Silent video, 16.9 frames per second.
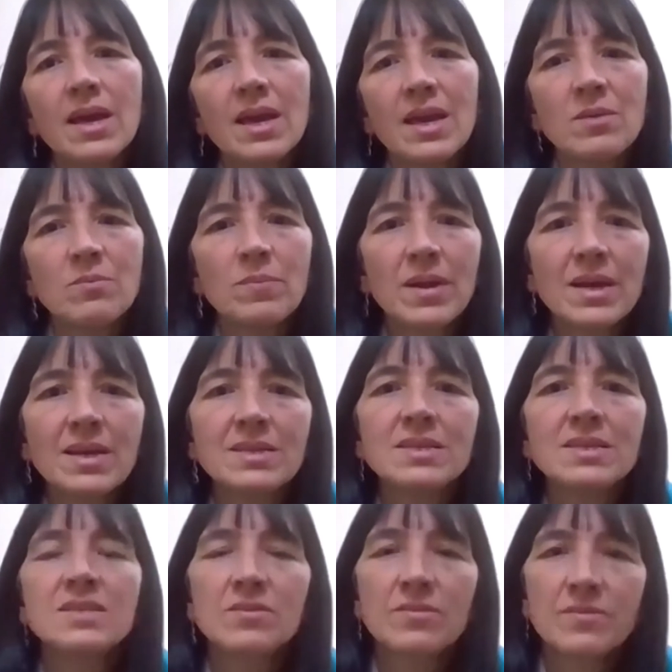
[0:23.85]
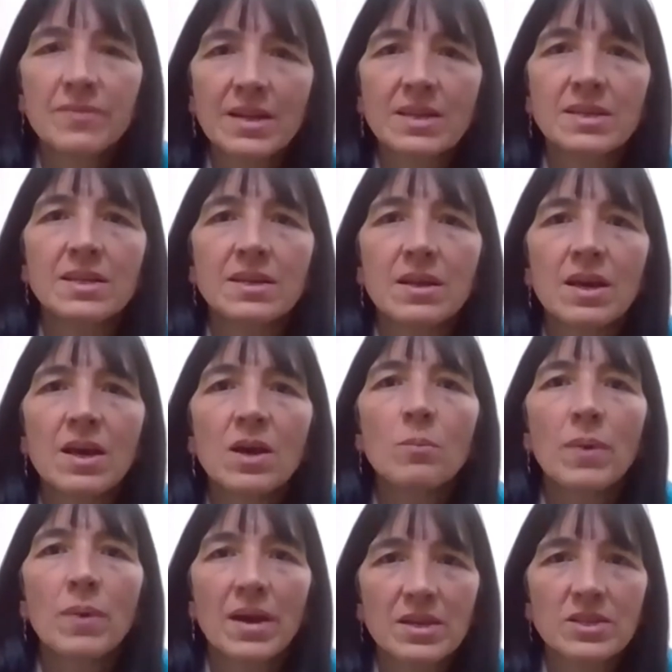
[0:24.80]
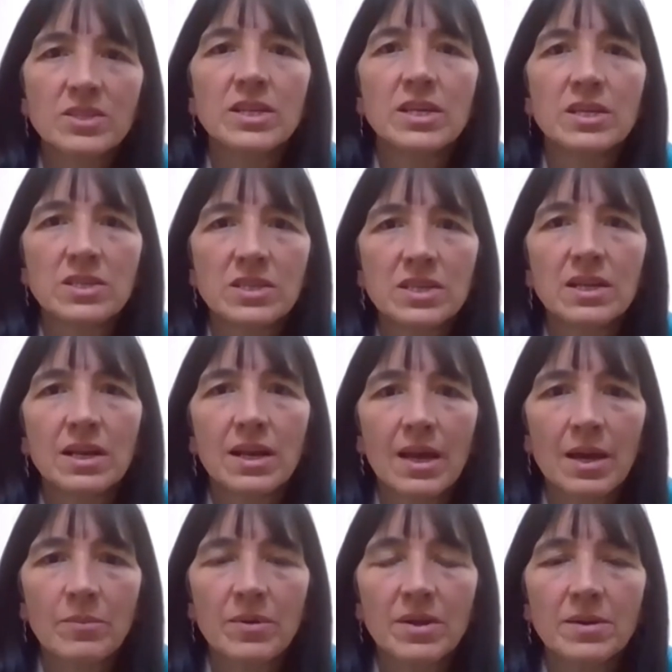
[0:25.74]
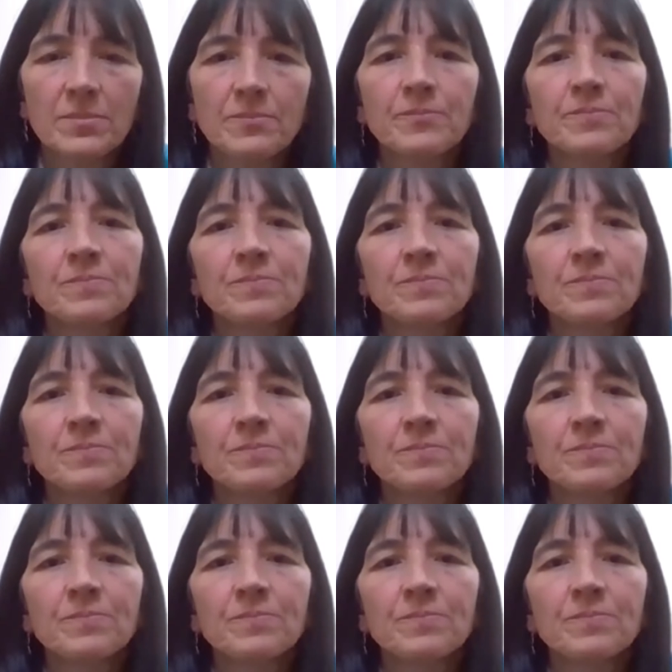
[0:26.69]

in places affected by a changing climate.